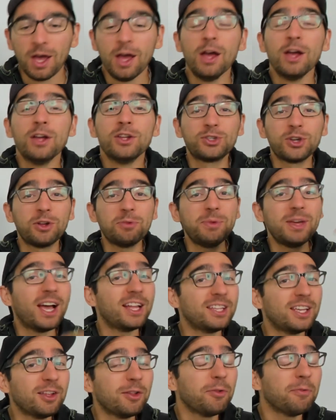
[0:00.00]
Join me
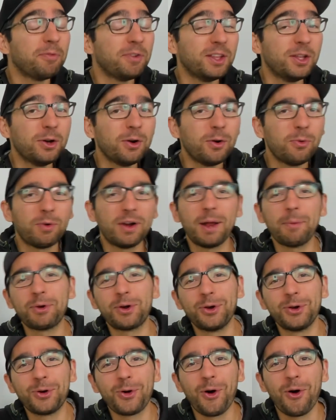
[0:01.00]
at the end of the video when I'm
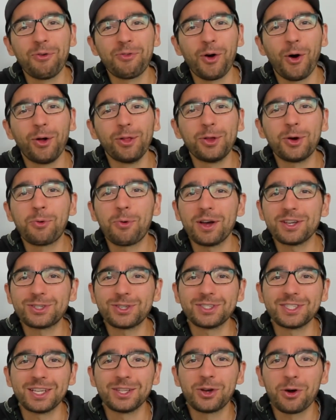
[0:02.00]
gonna go over all the
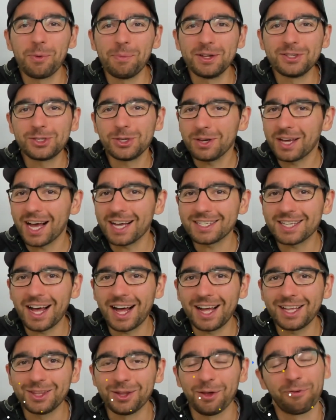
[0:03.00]
questions and comments you guys
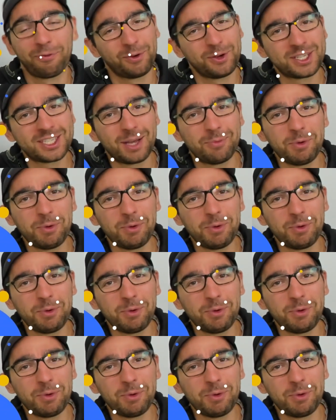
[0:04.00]
had the first time we